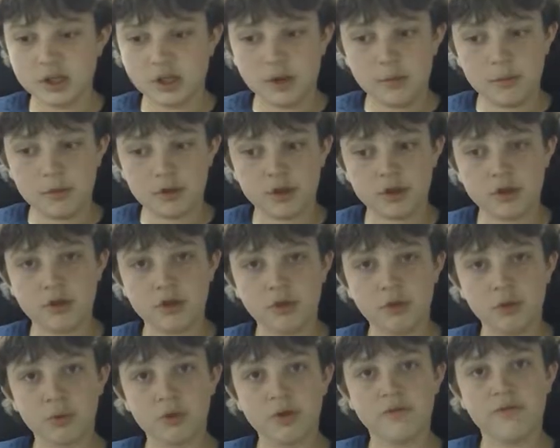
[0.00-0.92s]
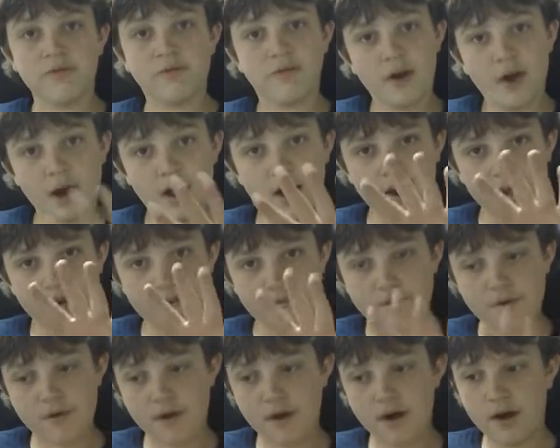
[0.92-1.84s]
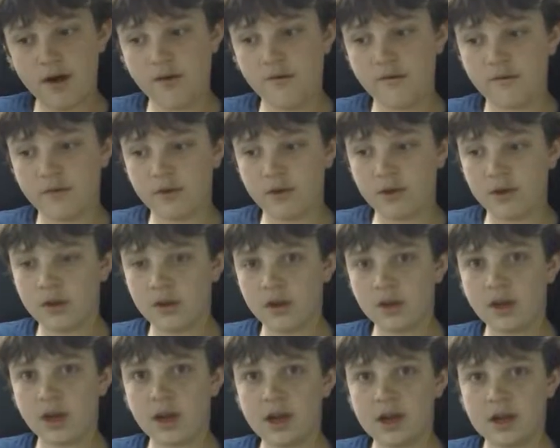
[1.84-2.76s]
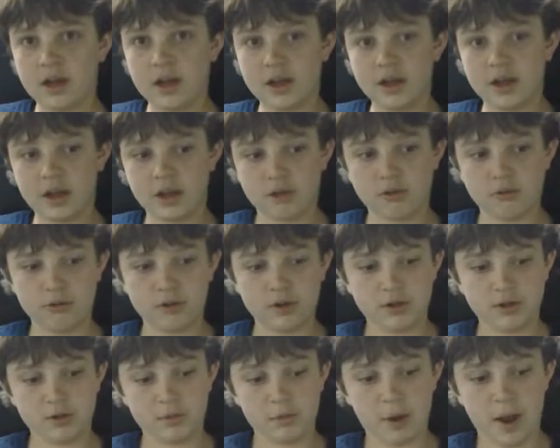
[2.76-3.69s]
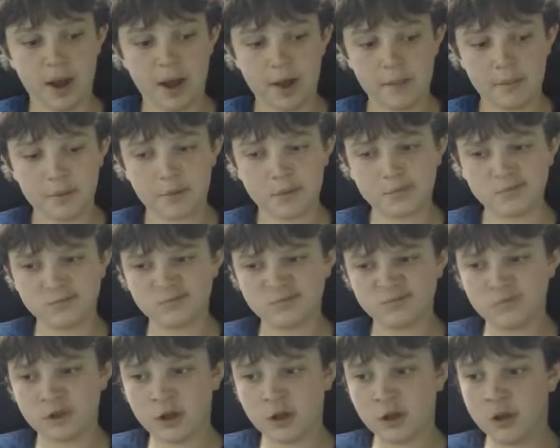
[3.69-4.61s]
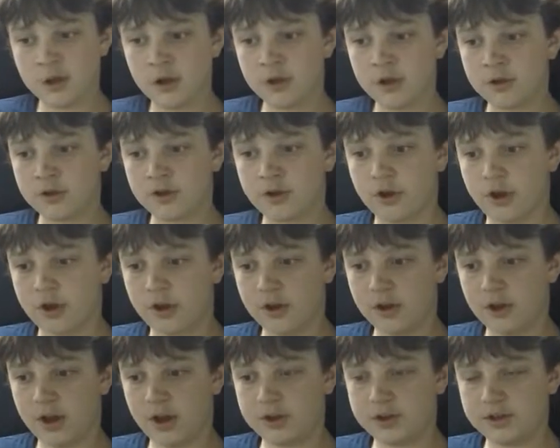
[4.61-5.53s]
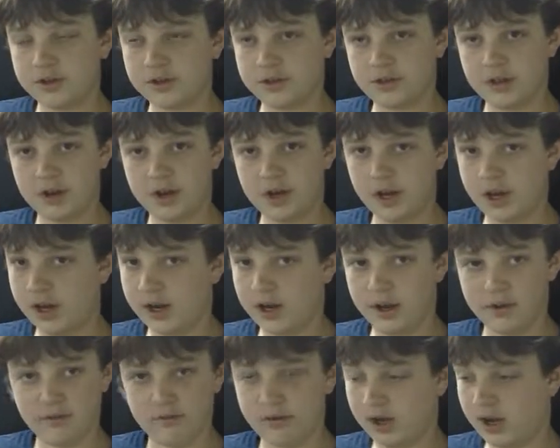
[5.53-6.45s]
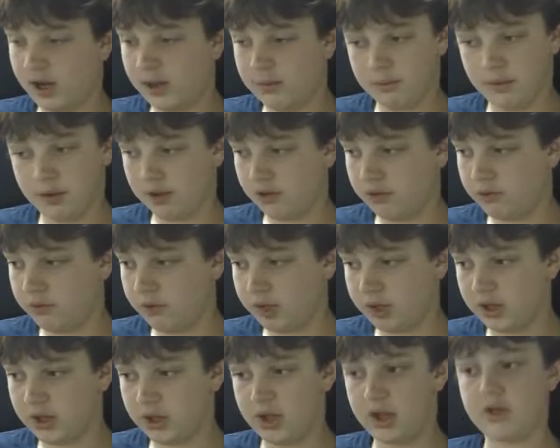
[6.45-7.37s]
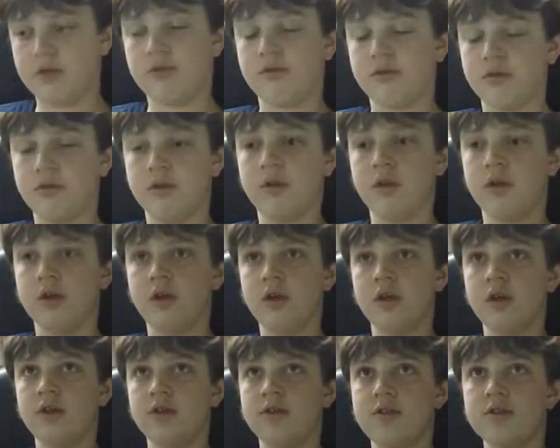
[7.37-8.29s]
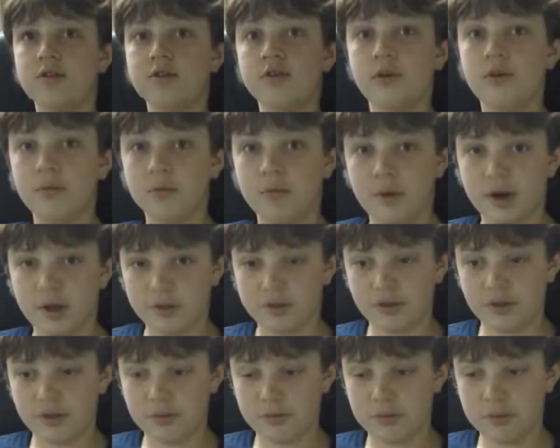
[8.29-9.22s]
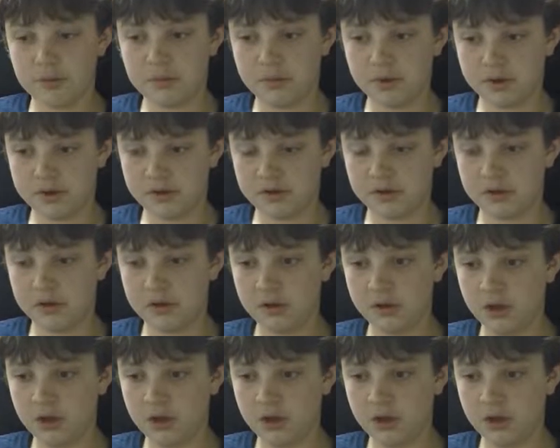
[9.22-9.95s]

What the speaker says: But this is week 5 of KDK Tech's weekly wrap. Sorry, I just did not have time last week. This whole month has been busy.